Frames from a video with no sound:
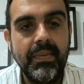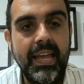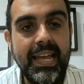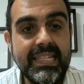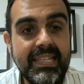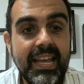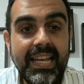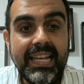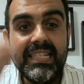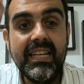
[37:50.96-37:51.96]
as
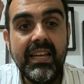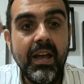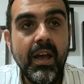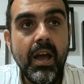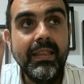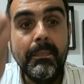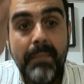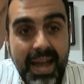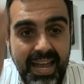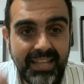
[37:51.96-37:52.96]
is the the
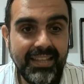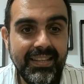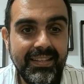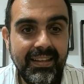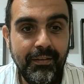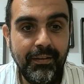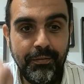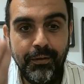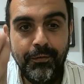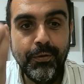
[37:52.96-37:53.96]
main if,
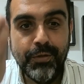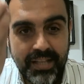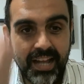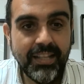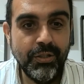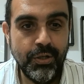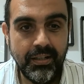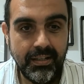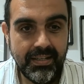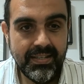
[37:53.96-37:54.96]
if you study
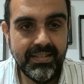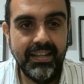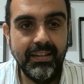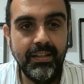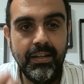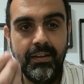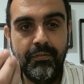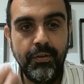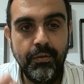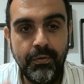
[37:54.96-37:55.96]
journalist and
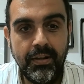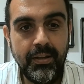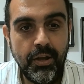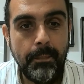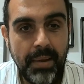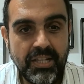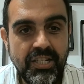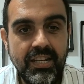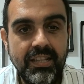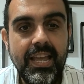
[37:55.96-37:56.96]
if you your
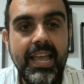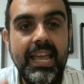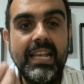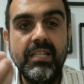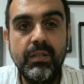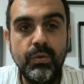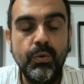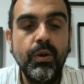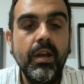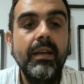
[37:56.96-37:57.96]
passion is
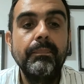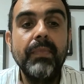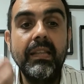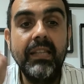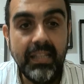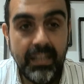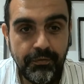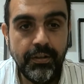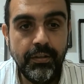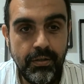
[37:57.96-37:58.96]
to
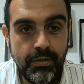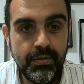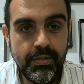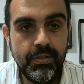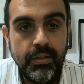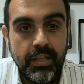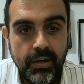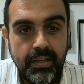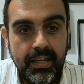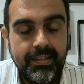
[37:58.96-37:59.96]
deliver news you
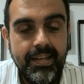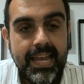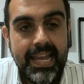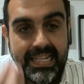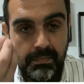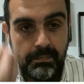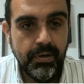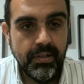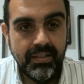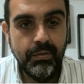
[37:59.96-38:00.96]
know that it's
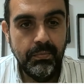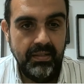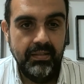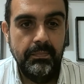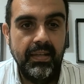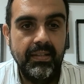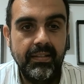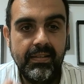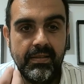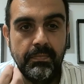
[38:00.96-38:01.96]
important to be
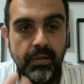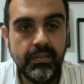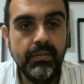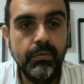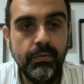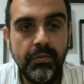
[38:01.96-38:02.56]
independent it's important to